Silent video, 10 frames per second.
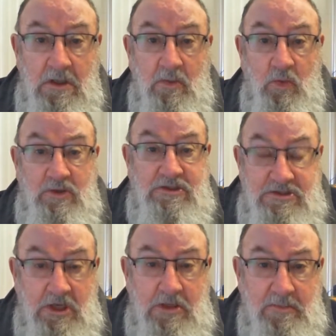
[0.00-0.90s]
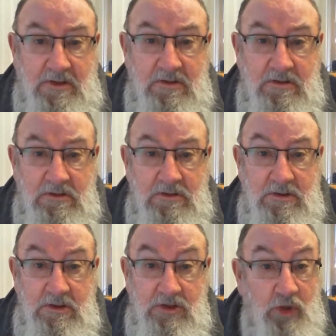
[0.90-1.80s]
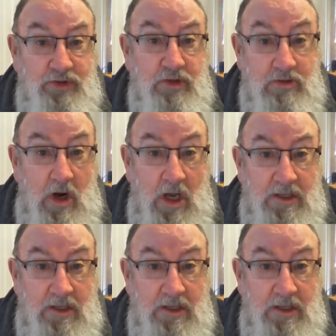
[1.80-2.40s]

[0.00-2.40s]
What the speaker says: were determined not to cry